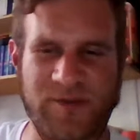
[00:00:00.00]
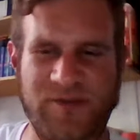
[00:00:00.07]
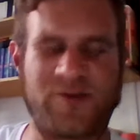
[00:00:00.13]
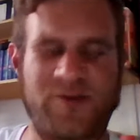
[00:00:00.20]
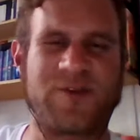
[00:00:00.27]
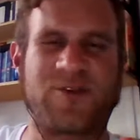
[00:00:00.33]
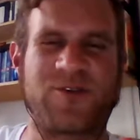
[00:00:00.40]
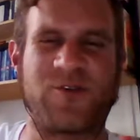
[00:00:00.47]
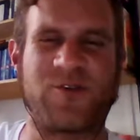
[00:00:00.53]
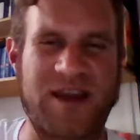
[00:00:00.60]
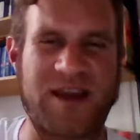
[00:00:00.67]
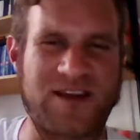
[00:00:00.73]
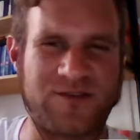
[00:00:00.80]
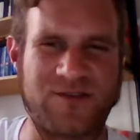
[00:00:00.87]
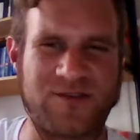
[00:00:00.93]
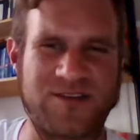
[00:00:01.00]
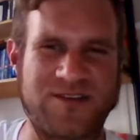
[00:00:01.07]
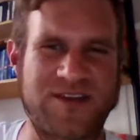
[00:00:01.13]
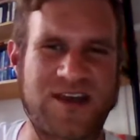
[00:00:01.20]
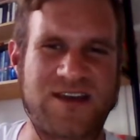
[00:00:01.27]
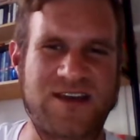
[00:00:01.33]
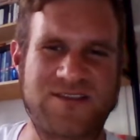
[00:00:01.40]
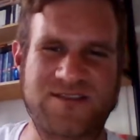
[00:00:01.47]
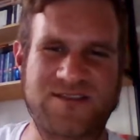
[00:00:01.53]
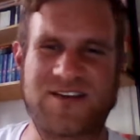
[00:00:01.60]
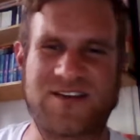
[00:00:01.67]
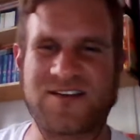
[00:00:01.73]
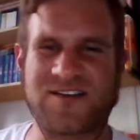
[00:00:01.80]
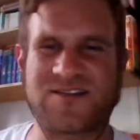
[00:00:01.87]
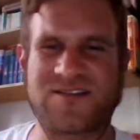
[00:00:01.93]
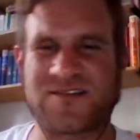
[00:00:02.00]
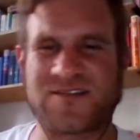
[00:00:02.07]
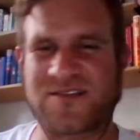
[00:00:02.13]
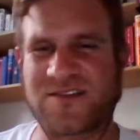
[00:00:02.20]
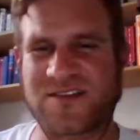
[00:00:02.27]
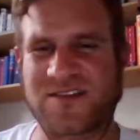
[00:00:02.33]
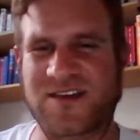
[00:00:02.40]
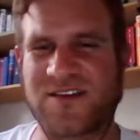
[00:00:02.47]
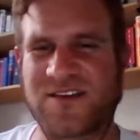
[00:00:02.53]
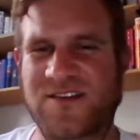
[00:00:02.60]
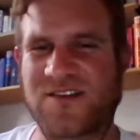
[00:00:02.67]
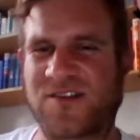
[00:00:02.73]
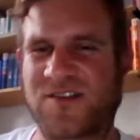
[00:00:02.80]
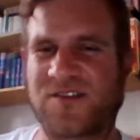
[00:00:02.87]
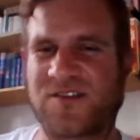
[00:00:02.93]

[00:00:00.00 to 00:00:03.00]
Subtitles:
If you want to go back to this site, then it's kind of hard.